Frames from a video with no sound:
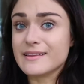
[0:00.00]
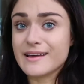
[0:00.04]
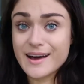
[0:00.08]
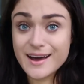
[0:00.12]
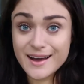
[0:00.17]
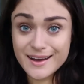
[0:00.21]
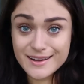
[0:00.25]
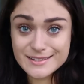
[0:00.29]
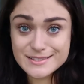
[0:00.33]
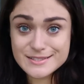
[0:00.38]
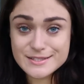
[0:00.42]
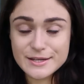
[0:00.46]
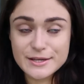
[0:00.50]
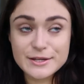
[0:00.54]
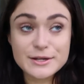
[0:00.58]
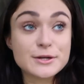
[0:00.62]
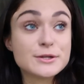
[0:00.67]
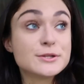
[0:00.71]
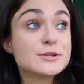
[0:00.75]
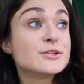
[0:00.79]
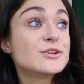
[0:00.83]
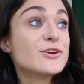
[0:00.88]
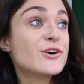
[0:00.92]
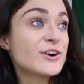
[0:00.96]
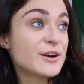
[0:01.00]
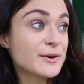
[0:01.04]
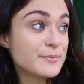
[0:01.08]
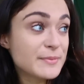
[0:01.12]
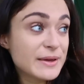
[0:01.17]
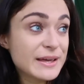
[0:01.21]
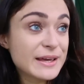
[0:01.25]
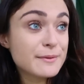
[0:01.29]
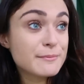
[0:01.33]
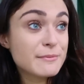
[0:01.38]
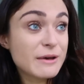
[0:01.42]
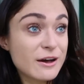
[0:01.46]
lot, an
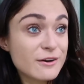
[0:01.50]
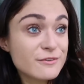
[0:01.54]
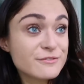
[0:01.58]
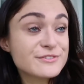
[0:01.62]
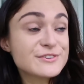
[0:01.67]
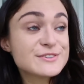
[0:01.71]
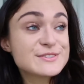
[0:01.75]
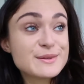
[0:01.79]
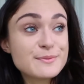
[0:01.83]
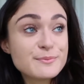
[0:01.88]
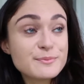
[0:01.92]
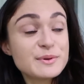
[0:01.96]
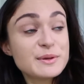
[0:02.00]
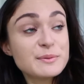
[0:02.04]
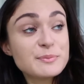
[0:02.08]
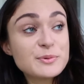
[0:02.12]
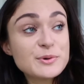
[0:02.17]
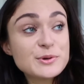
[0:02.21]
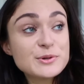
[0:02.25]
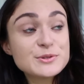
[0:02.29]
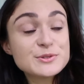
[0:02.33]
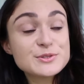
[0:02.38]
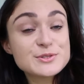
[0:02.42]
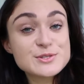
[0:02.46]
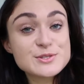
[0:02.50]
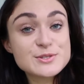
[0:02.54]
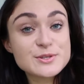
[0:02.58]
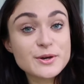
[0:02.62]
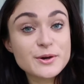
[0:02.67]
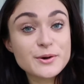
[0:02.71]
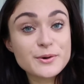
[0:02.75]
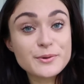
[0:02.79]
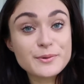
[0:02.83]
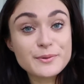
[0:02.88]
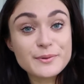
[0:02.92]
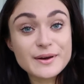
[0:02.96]
alarming amount for some people,
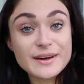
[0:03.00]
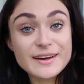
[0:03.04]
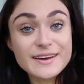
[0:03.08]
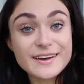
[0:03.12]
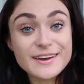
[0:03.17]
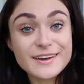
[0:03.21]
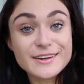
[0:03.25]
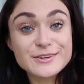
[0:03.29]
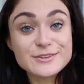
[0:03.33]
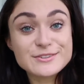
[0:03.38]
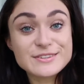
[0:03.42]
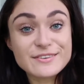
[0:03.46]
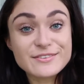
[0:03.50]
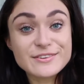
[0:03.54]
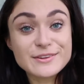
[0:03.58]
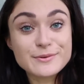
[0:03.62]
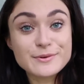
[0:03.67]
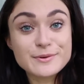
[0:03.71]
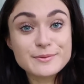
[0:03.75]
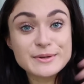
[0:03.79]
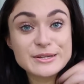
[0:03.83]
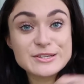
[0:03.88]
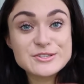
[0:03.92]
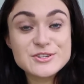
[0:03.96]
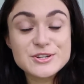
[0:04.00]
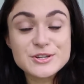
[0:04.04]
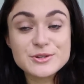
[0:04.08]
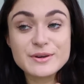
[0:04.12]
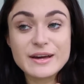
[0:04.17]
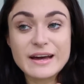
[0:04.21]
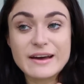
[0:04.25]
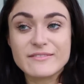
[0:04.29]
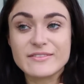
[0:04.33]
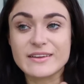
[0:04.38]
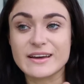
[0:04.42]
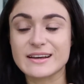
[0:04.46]
so you definitely want to make sure you
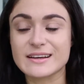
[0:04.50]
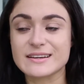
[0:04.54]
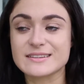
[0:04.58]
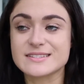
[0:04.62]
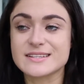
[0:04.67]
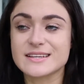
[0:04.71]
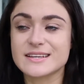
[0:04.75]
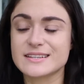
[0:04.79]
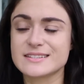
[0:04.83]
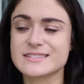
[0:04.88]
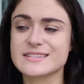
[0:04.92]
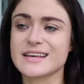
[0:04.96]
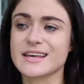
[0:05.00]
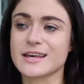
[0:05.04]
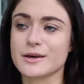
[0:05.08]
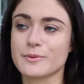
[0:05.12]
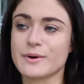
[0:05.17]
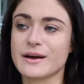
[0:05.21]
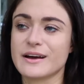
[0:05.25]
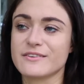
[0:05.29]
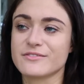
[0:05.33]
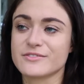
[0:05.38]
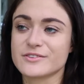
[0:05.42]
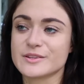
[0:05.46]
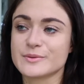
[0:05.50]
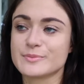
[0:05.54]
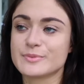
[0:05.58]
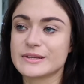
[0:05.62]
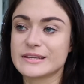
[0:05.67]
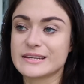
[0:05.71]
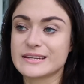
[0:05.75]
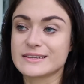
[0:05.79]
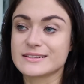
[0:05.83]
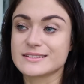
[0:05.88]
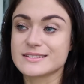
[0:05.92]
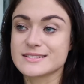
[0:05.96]
have that because it can take a while for the
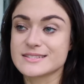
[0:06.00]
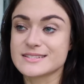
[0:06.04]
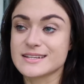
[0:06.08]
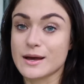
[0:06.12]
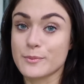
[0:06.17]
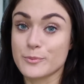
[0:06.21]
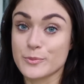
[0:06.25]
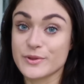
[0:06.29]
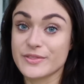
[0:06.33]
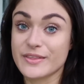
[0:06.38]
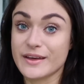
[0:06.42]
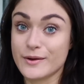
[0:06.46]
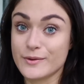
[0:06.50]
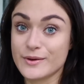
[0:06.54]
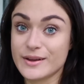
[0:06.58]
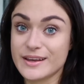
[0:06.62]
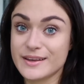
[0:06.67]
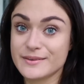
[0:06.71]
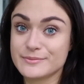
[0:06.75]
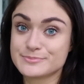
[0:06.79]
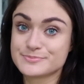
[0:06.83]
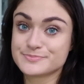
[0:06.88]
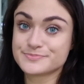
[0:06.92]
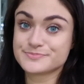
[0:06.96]
bleeding to stop without it.